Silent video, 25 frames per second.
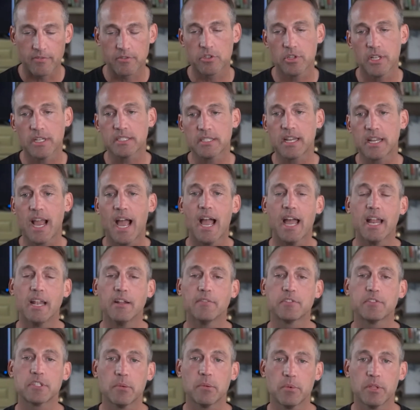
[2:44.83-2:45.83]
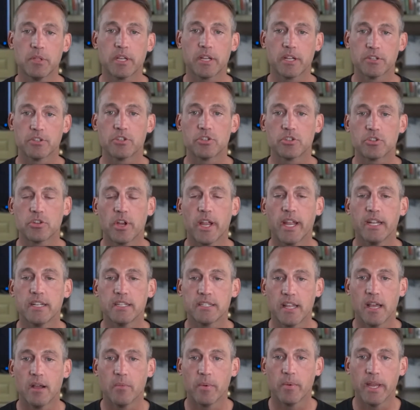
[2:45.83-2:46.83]
So that's kind of some of the constraints
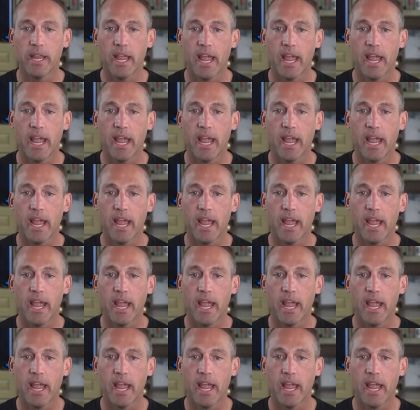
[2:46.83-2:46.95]
that we